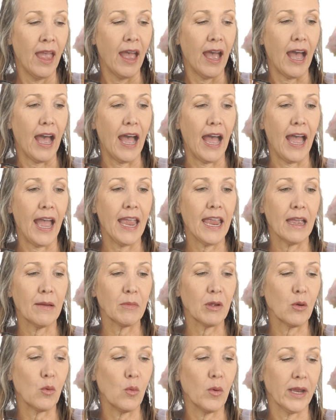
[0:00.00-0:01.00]
I
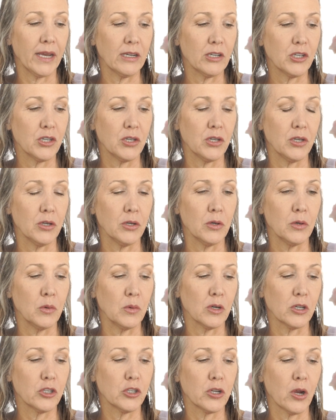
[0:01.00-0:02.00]
am going
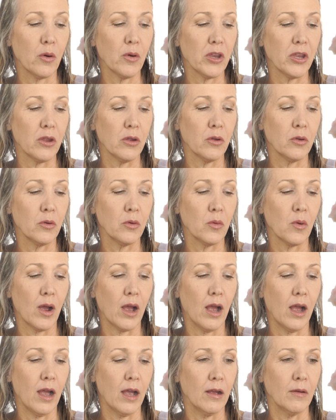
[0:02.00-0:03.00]
to show you
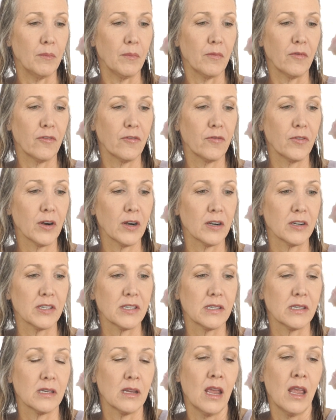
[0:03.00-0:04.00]

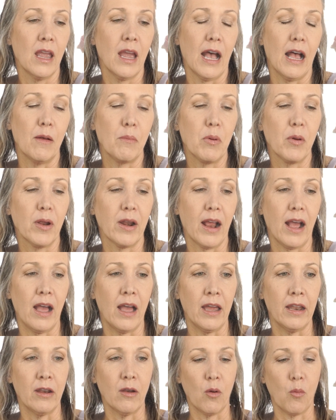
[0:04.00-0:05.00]
first. I'll put
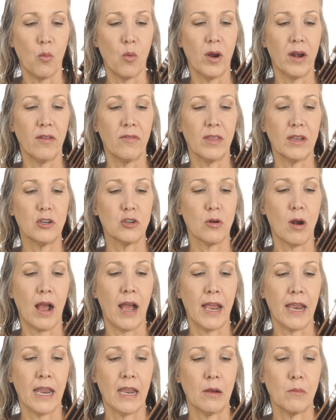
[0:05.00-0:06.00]
on one of the
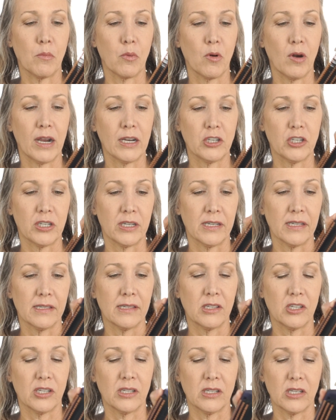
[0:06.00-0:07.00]
drying brushes
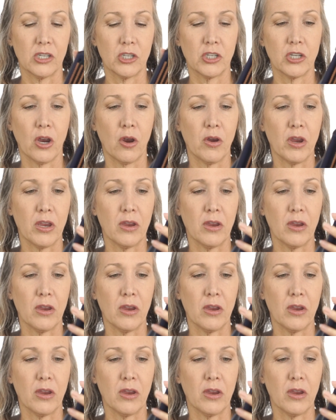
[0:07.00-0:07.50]
just to show you.